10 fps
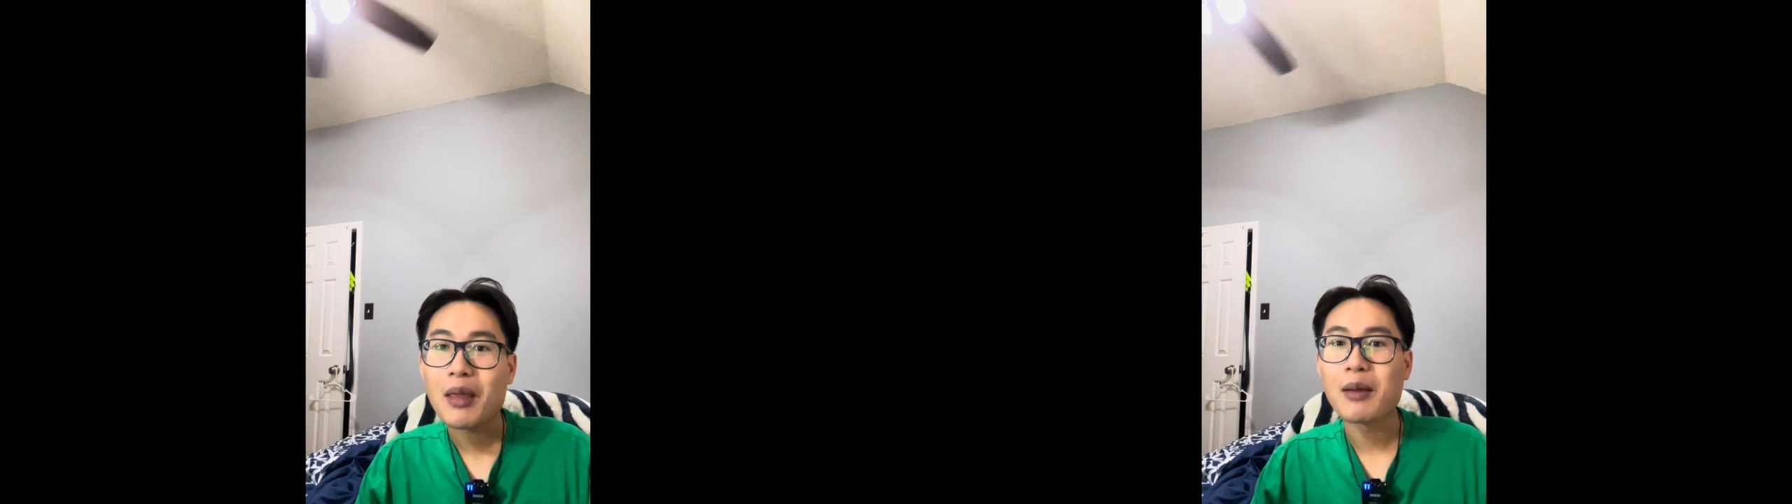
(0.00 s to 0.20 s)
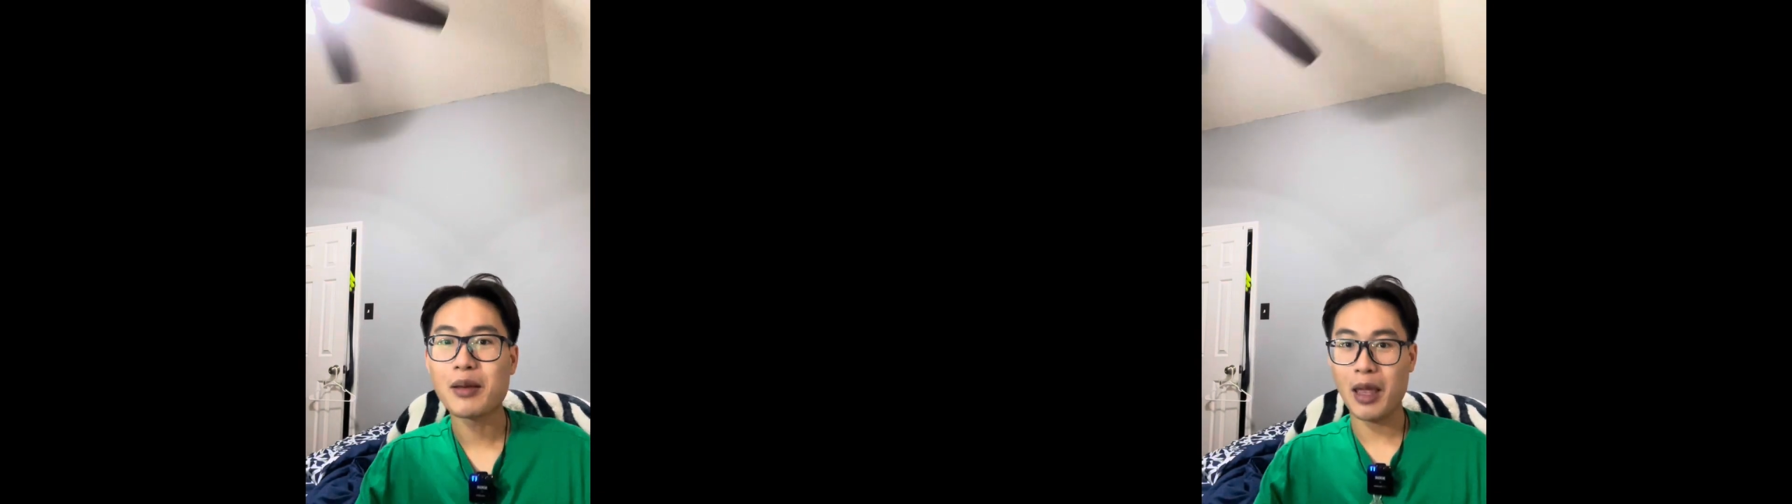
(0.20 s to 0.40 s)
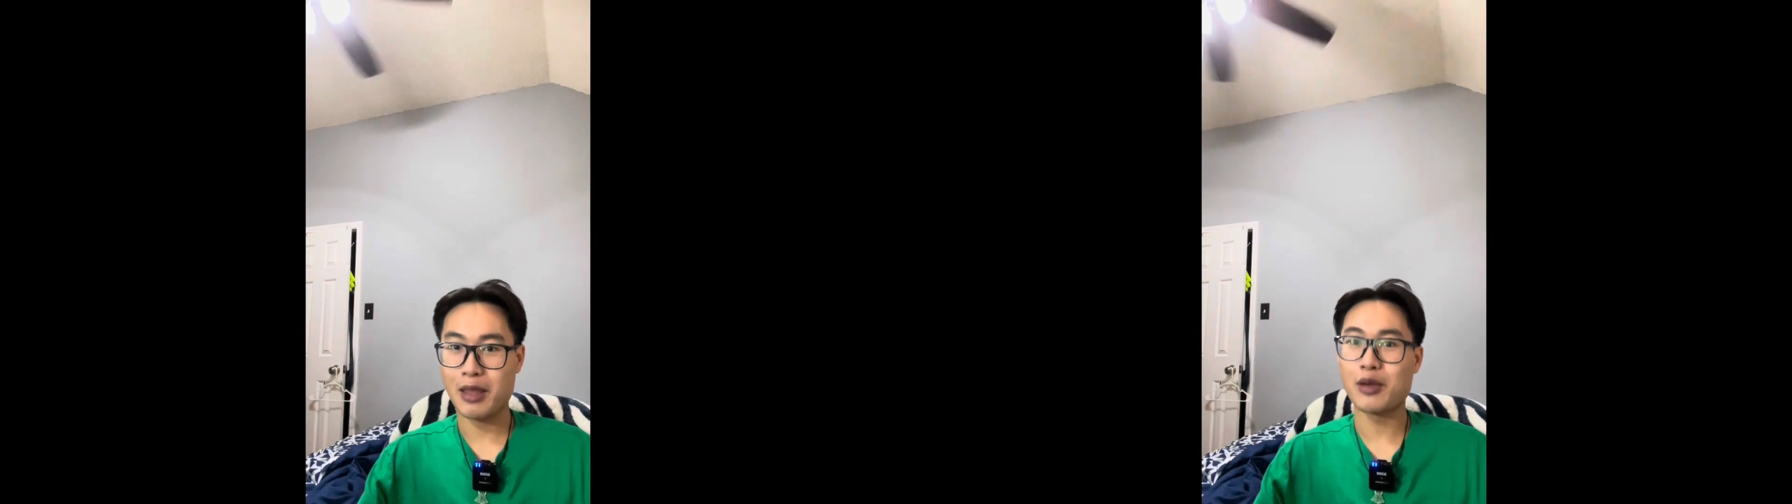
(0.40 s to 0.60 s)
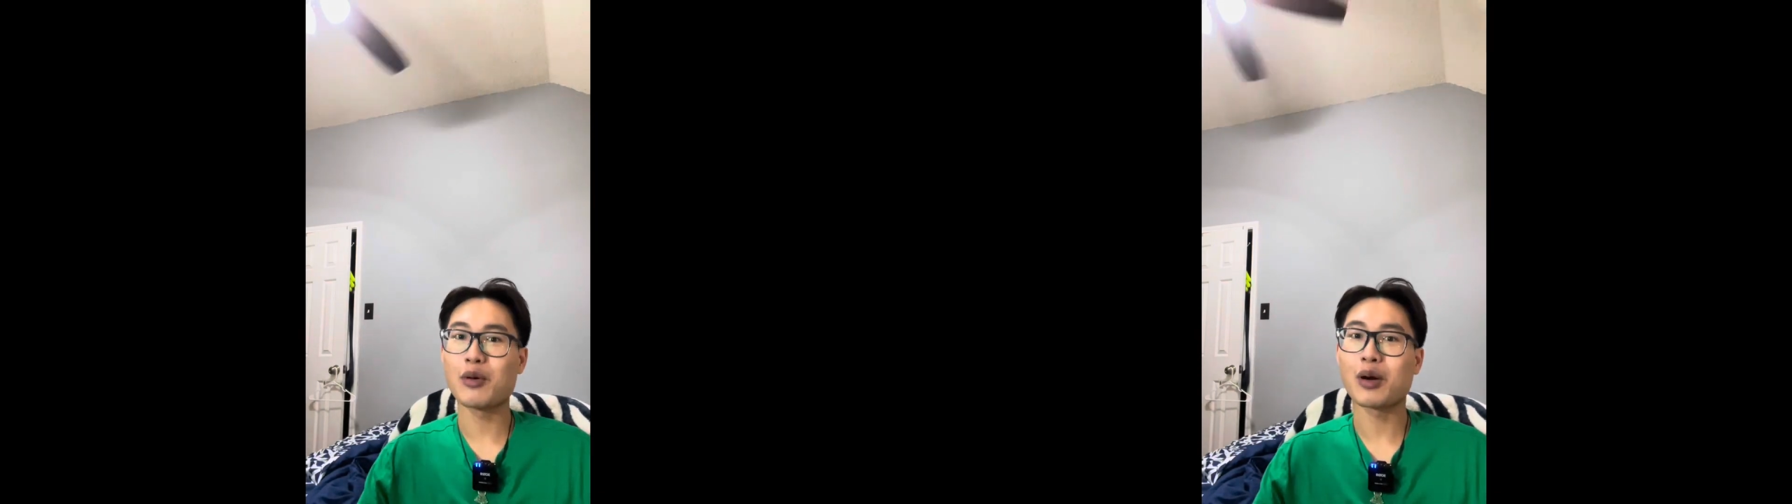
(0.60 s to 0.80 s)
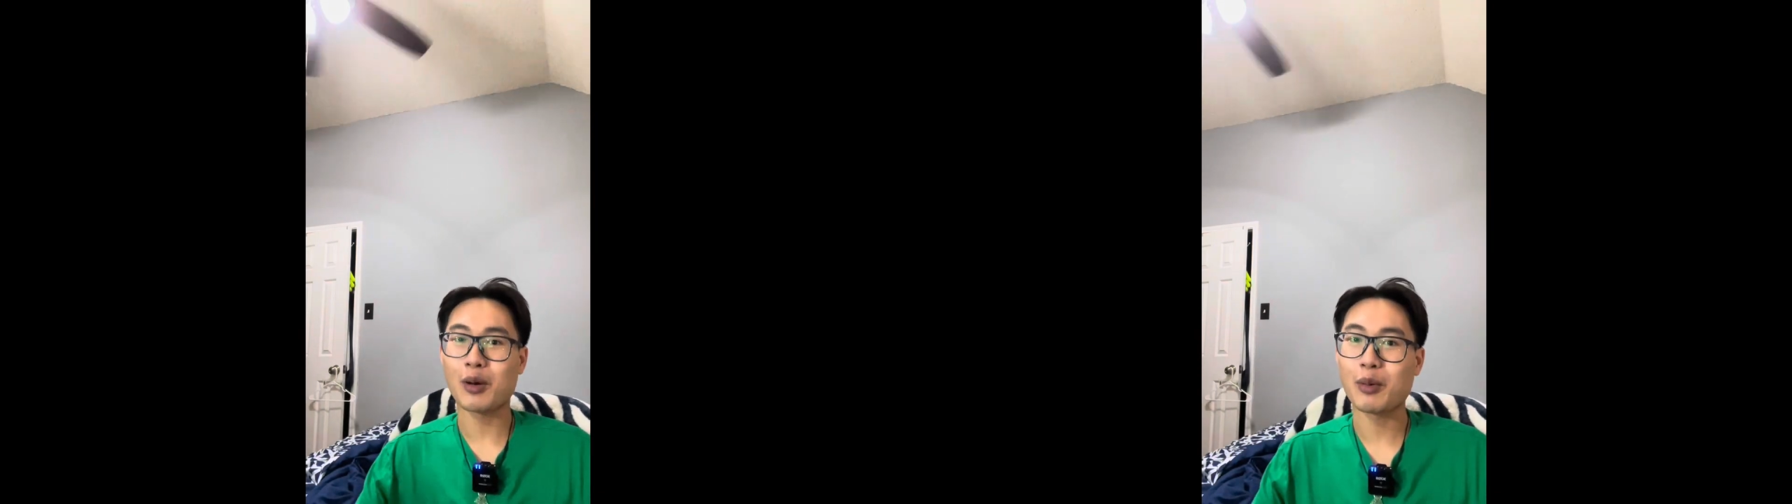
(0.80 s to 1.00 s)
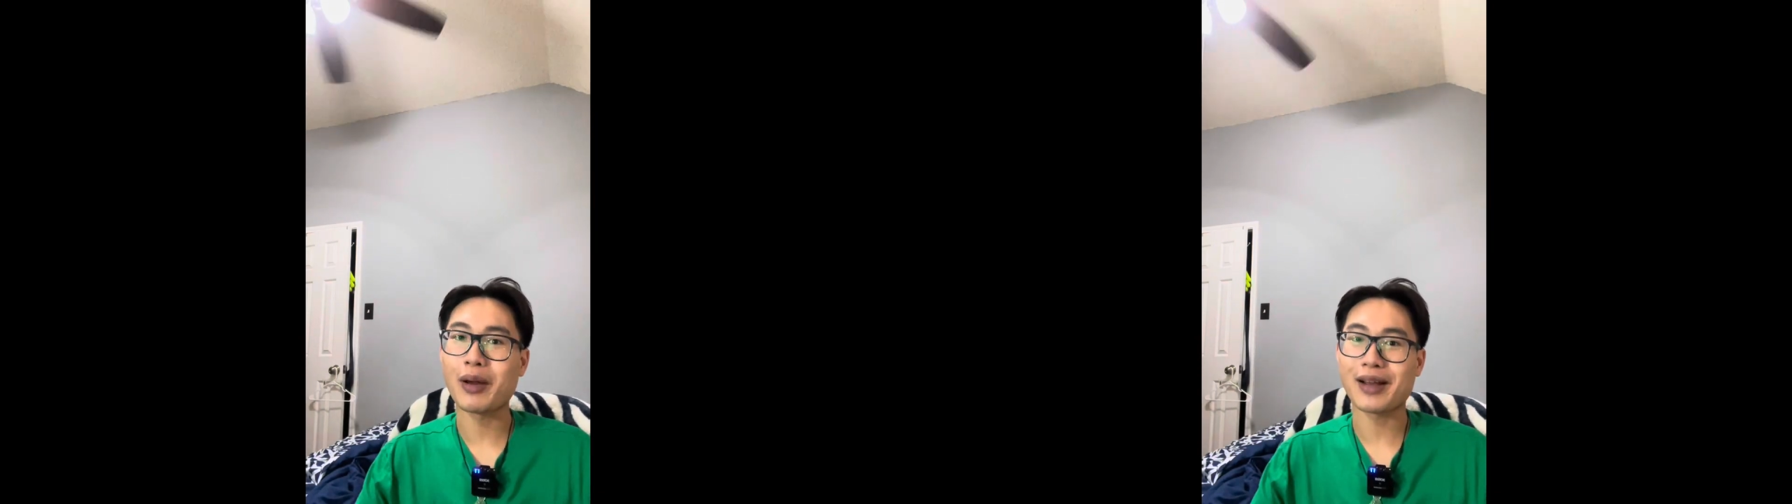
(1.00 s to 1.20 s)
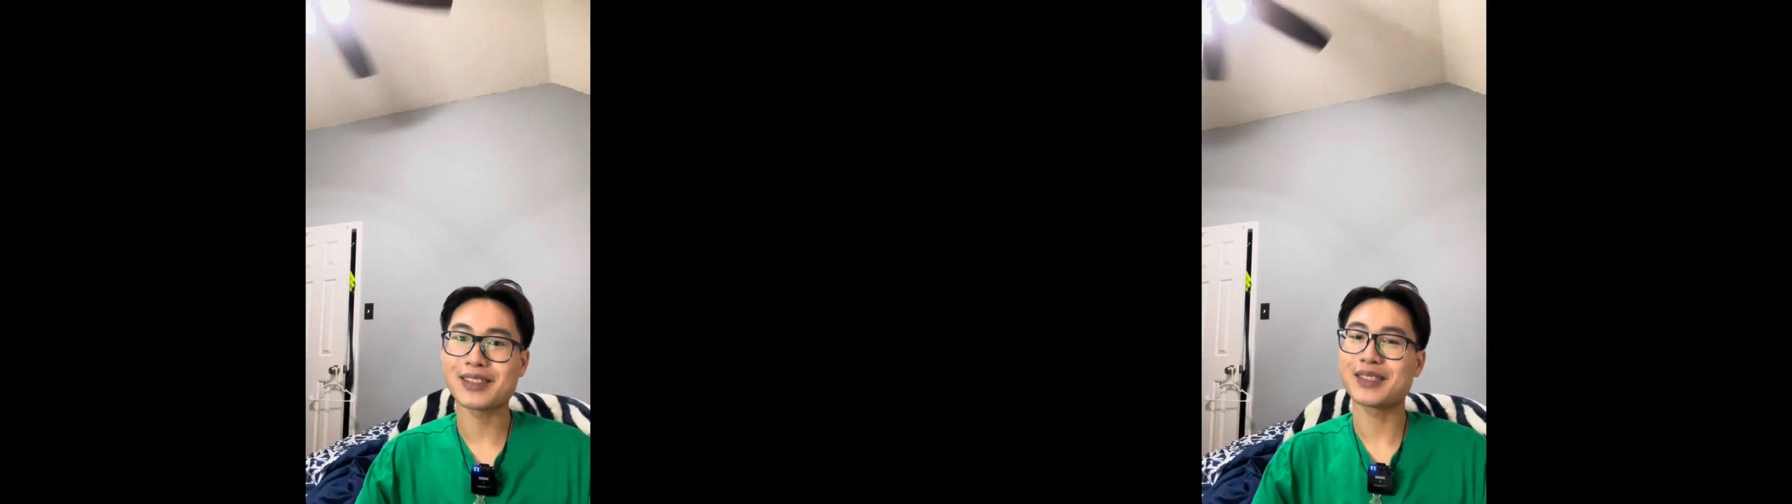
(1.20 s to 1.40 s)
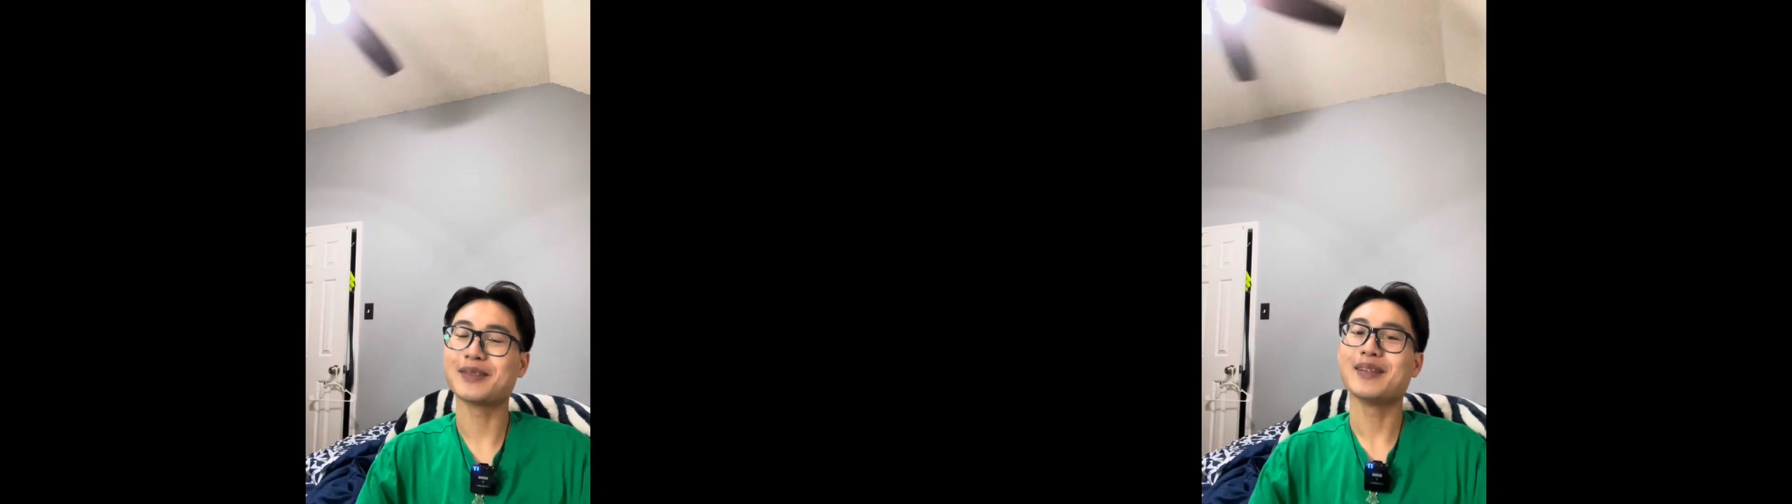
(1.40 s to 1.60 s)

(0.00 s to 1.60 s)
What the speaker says: and you are correct.